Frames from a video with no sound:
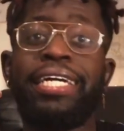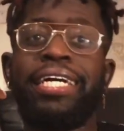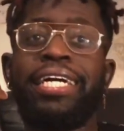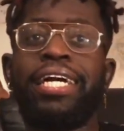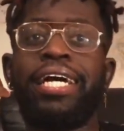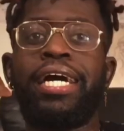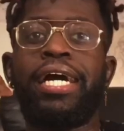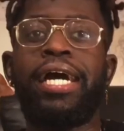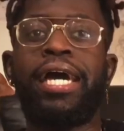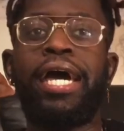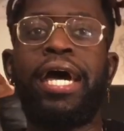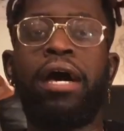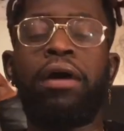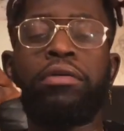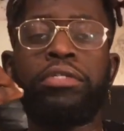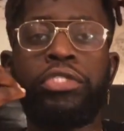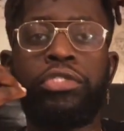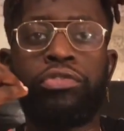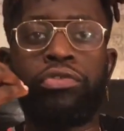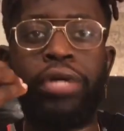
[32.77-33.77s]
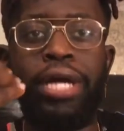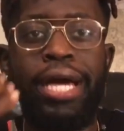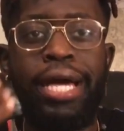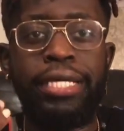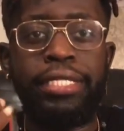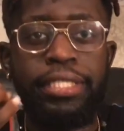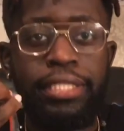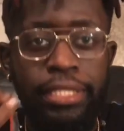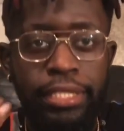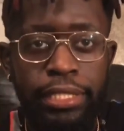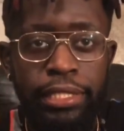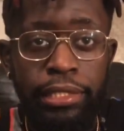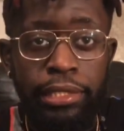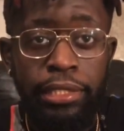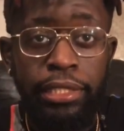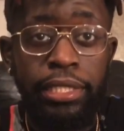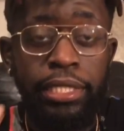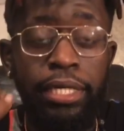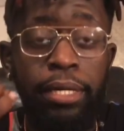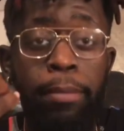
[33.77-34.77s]
how
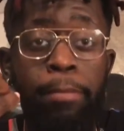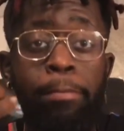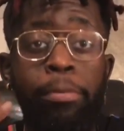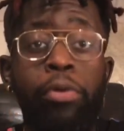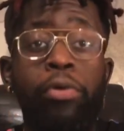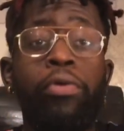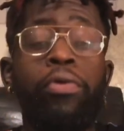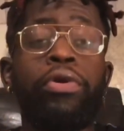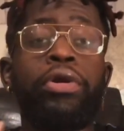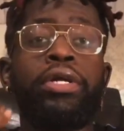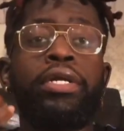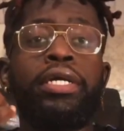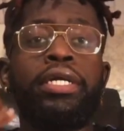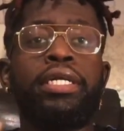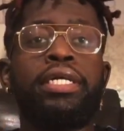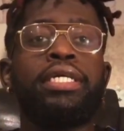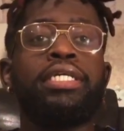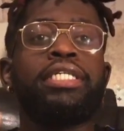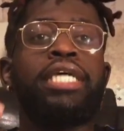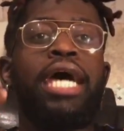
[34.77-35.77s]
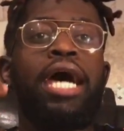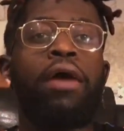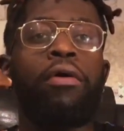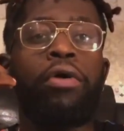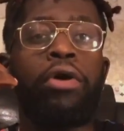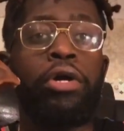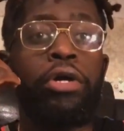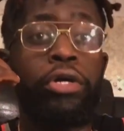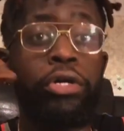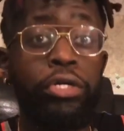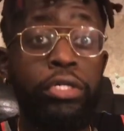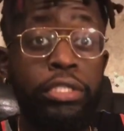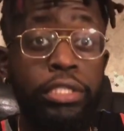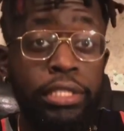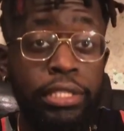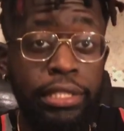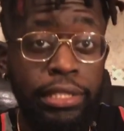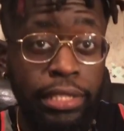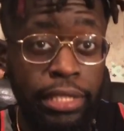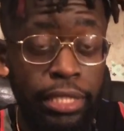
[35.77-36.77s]
drastically important it is, how
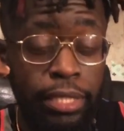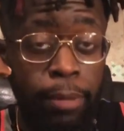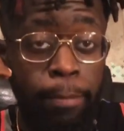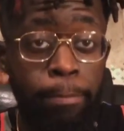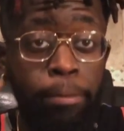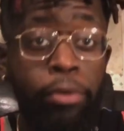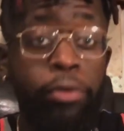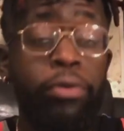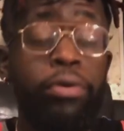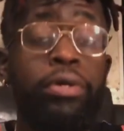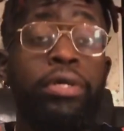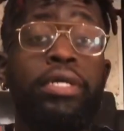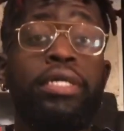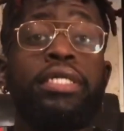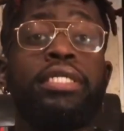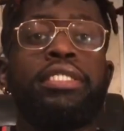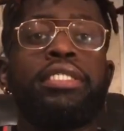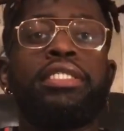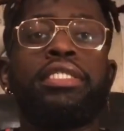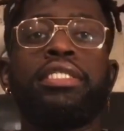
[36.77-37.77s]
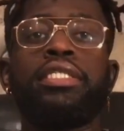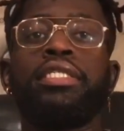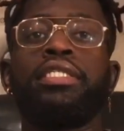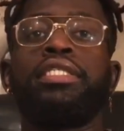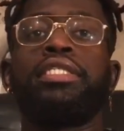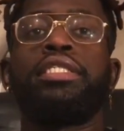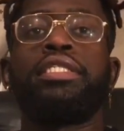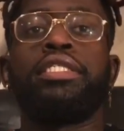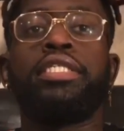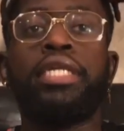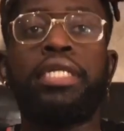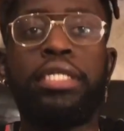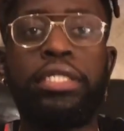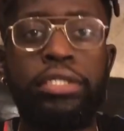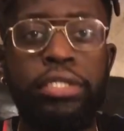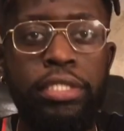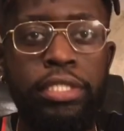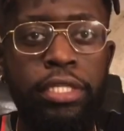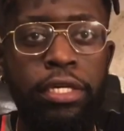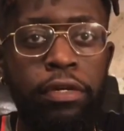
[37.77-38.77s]
urgently important it is to study
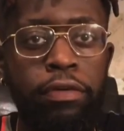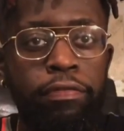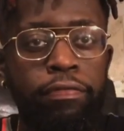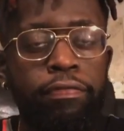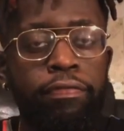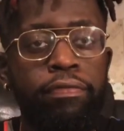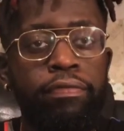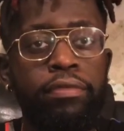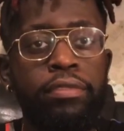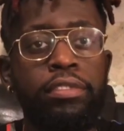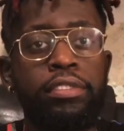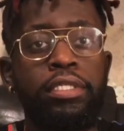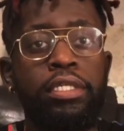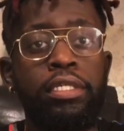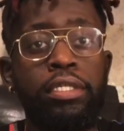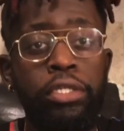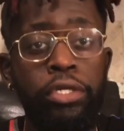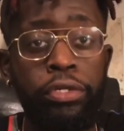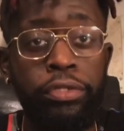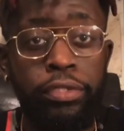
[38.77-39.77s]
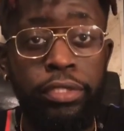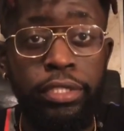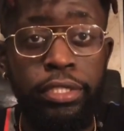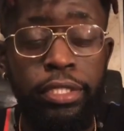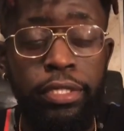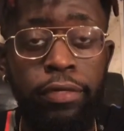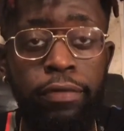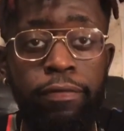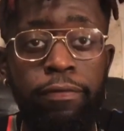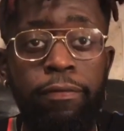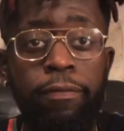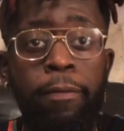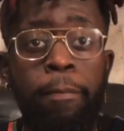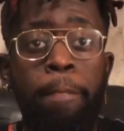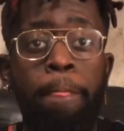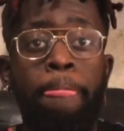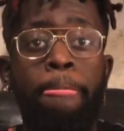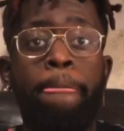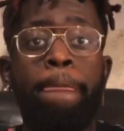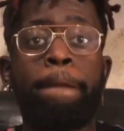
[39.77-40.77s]
yourself, to learn yourself,
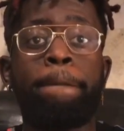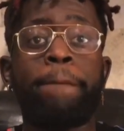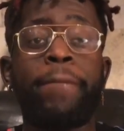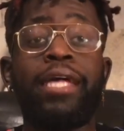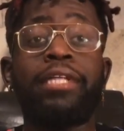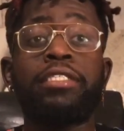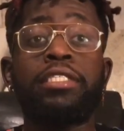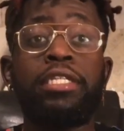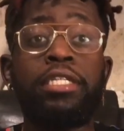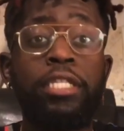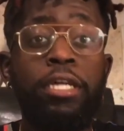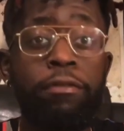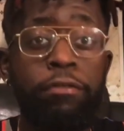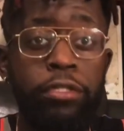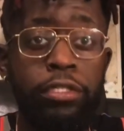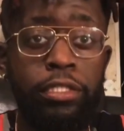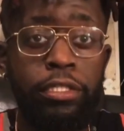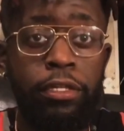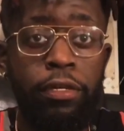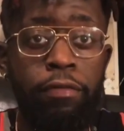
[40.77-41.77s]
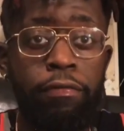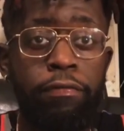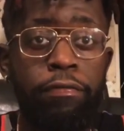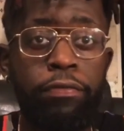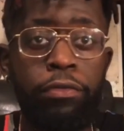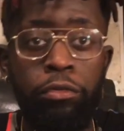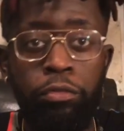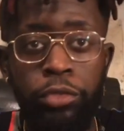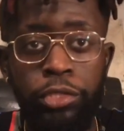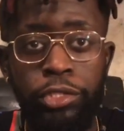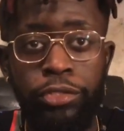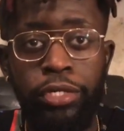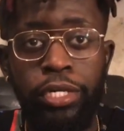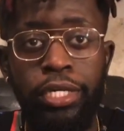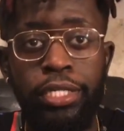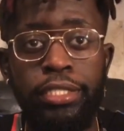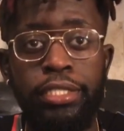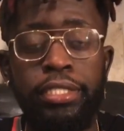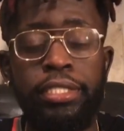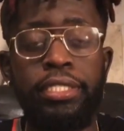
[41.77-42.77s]
and to love yourself through
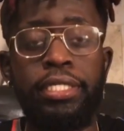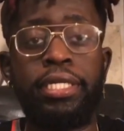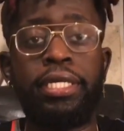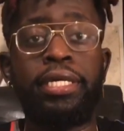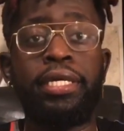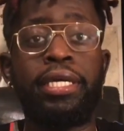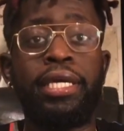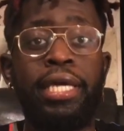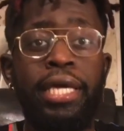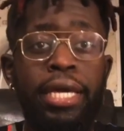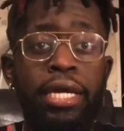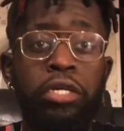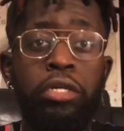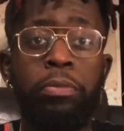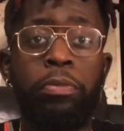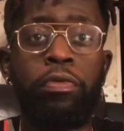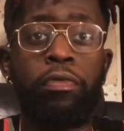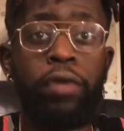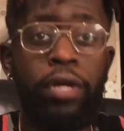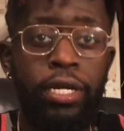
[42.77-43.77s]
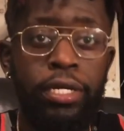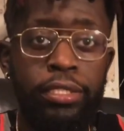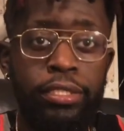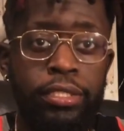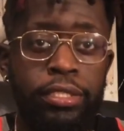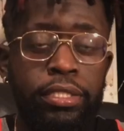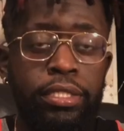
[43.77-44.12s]
astrology and numerology,